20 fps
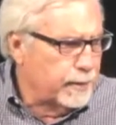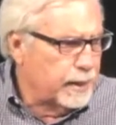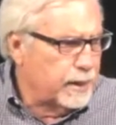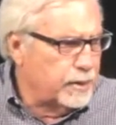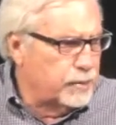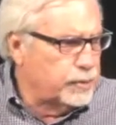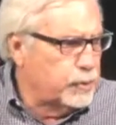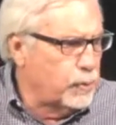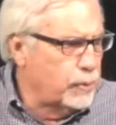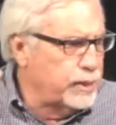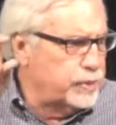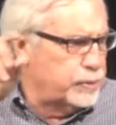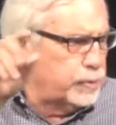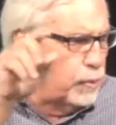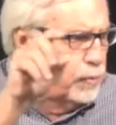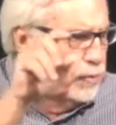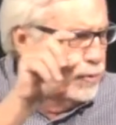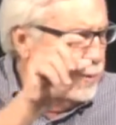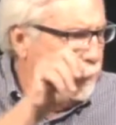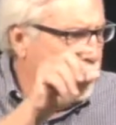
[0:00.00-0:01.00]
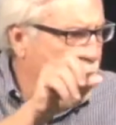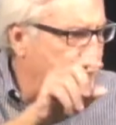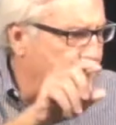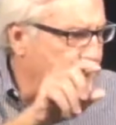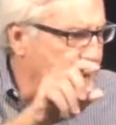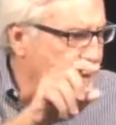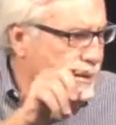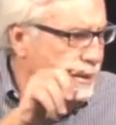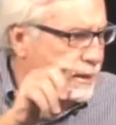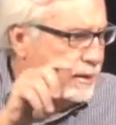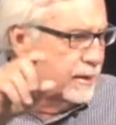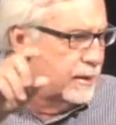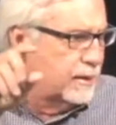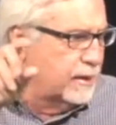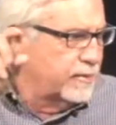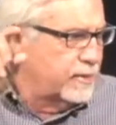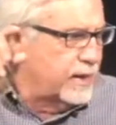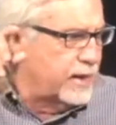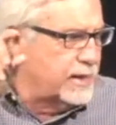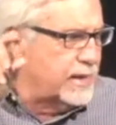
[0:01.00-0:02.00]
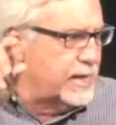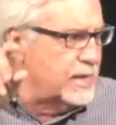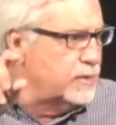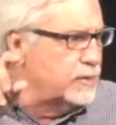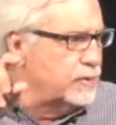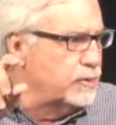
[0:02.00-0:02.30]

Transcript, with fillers: And so he told the pilot that he didn't